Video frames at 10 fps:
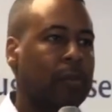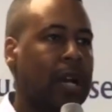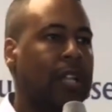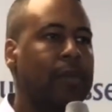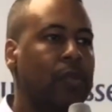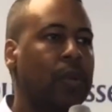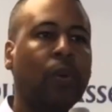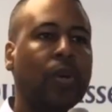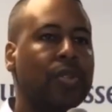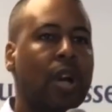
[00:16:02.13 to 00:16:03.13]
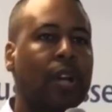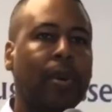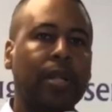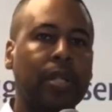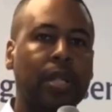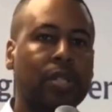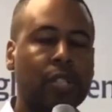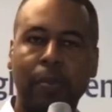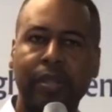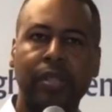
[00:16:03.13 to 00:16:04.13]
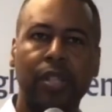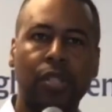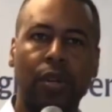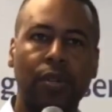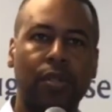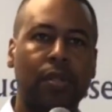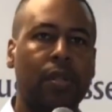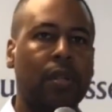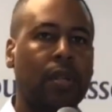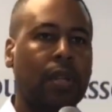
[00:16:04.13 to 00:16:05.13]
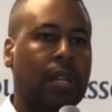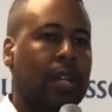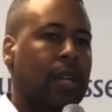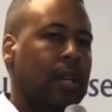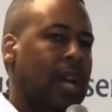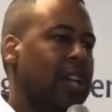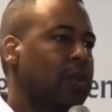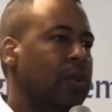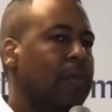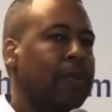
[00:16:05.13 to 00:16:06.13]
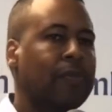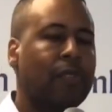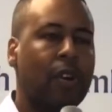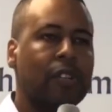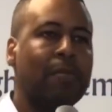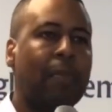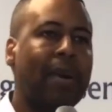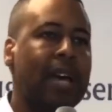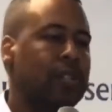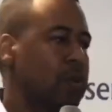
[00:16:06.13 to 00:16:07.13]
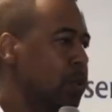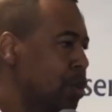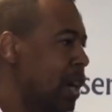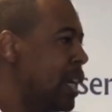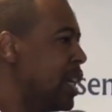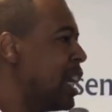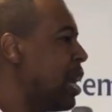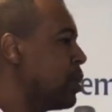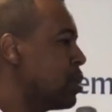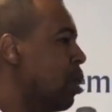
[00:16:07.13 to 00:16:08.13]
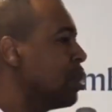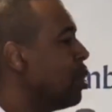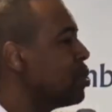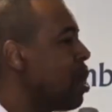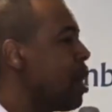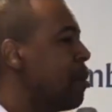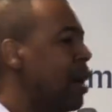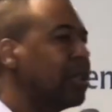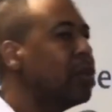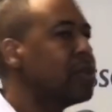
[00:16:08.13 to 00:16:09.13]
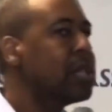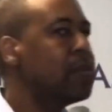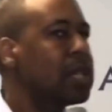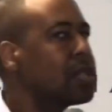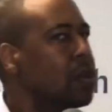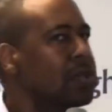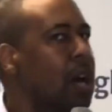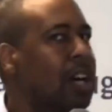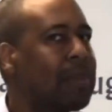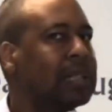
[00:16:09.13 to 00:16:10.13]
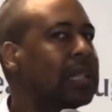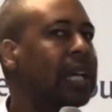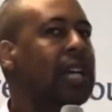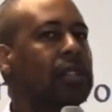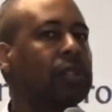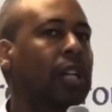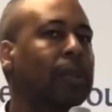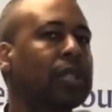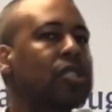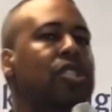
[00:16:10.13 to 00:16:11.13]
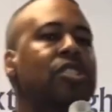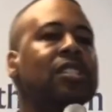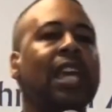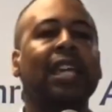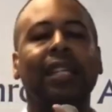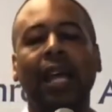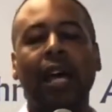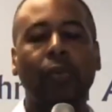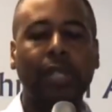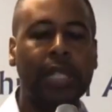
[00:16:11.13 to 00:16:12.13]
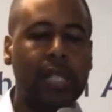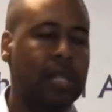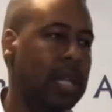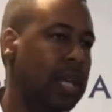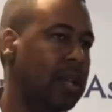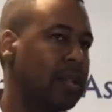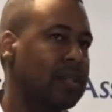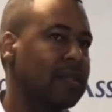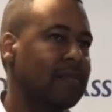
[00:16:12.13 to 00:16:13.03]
Problem is we don't want to talk about addiction, especially in church. I grew up as far as my pastoral training, and I was taught, don't talk about those subjects. Don't talk about that. Don't talk about this. Just stay in line with these things.